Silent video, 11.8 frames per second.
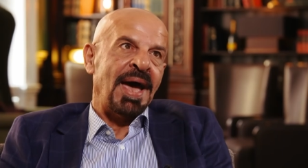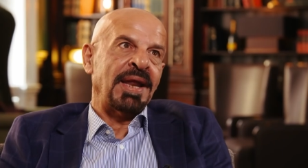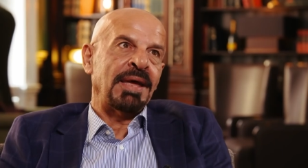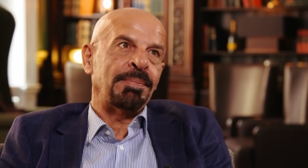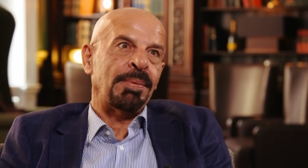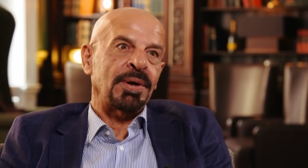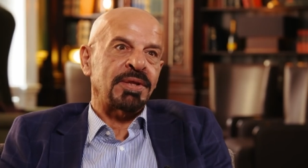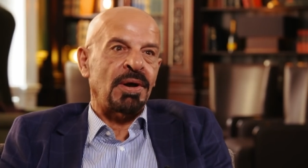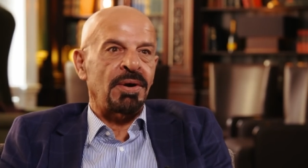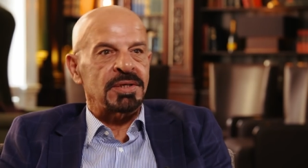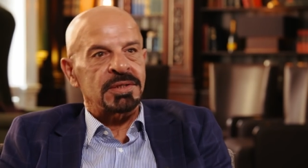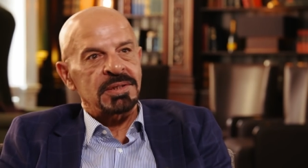And he bought a
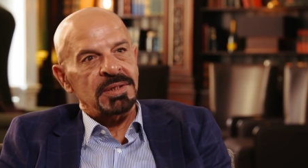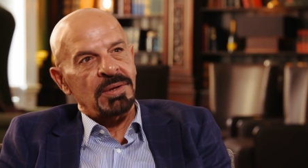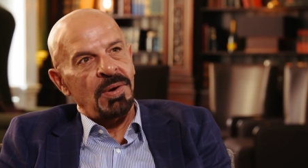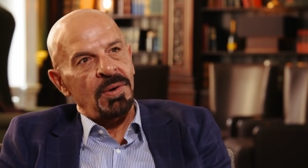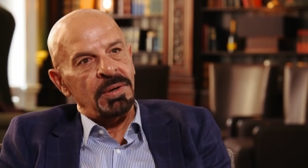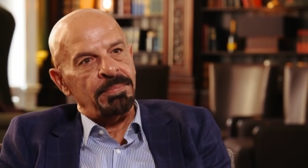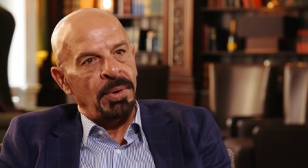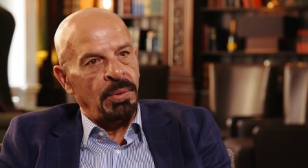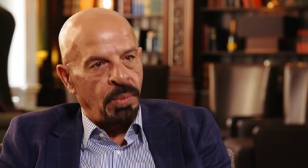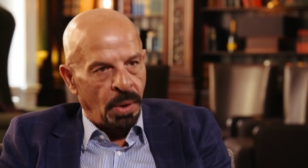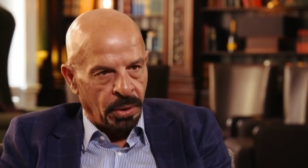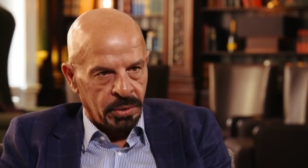horse called
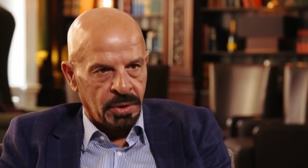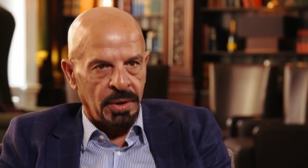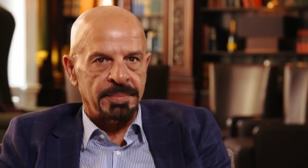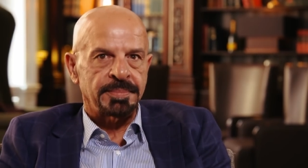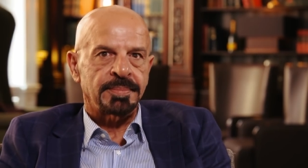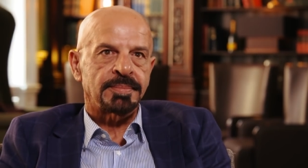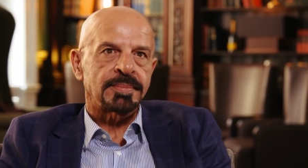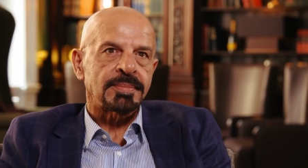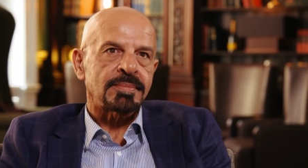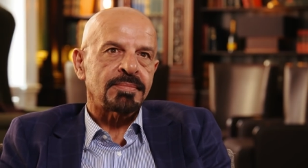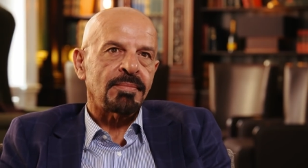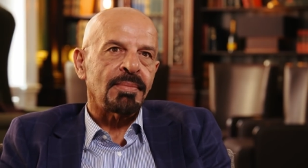Bulwark.
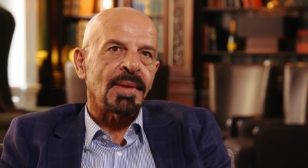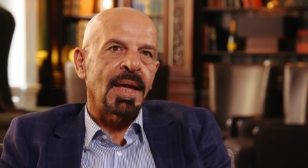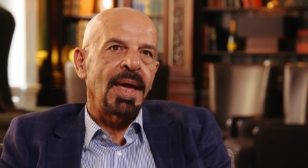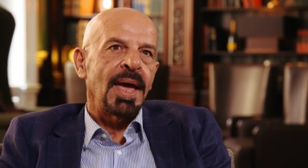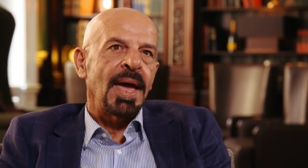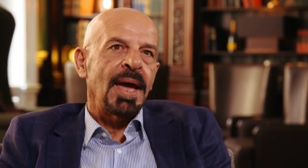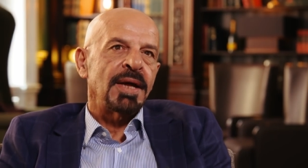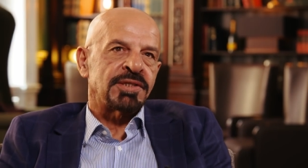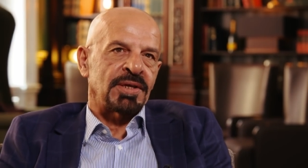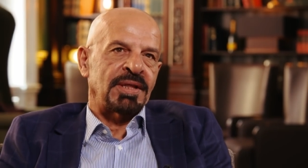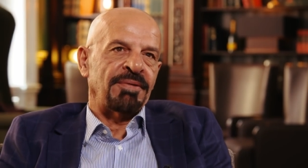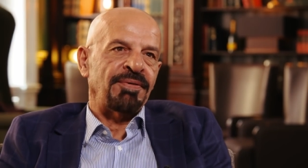
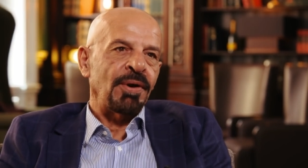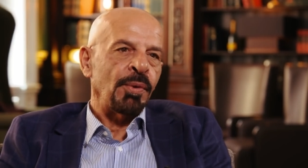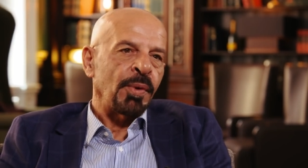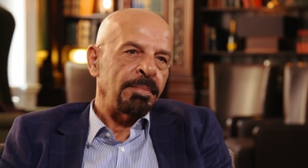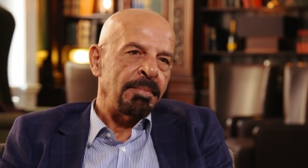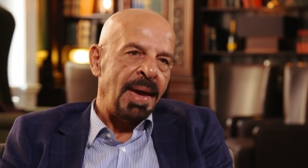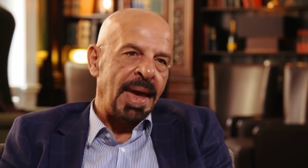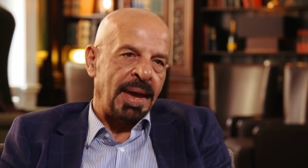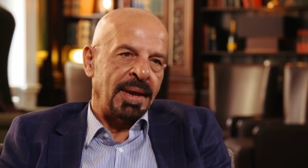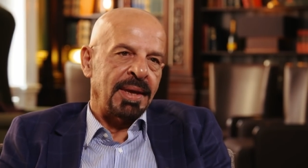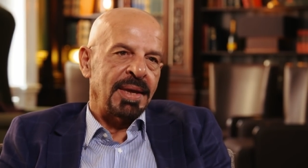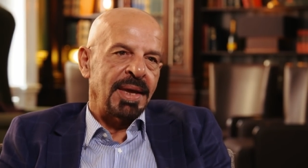So the following
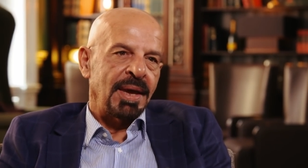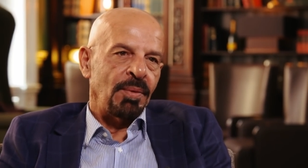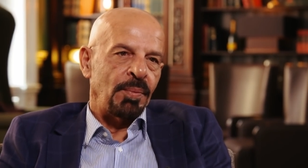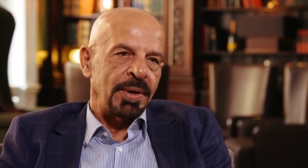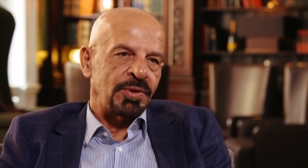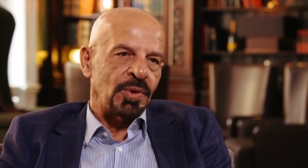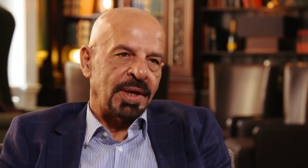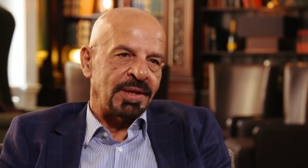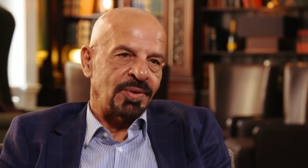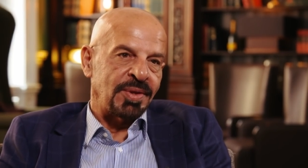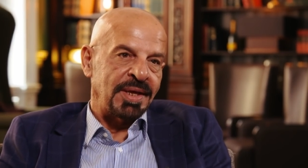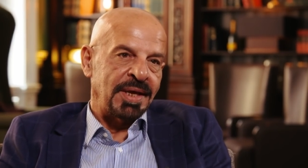May, we took
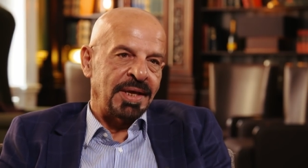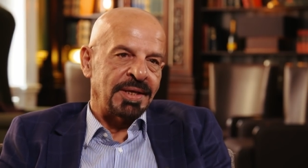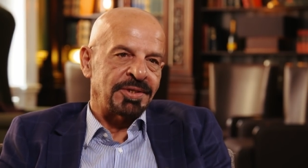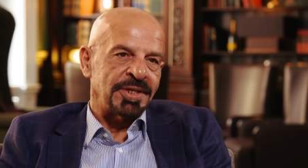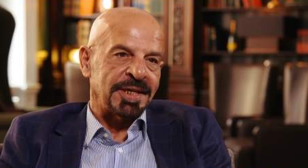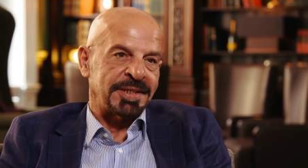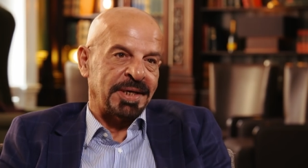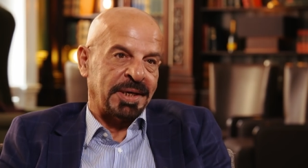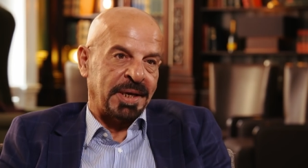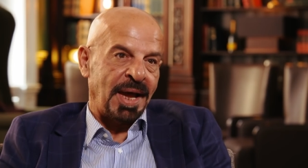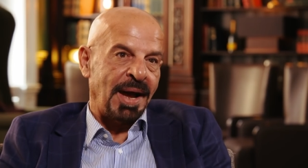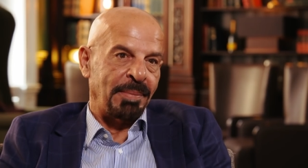it to the Chester
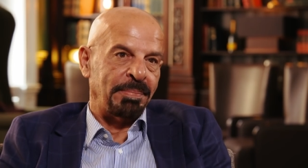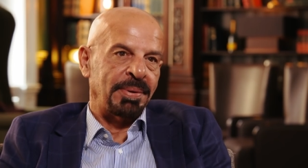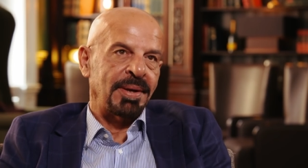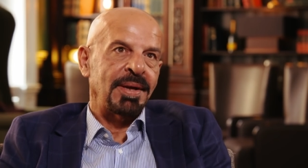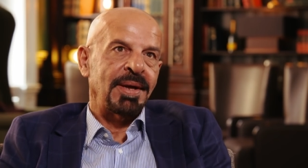Cup,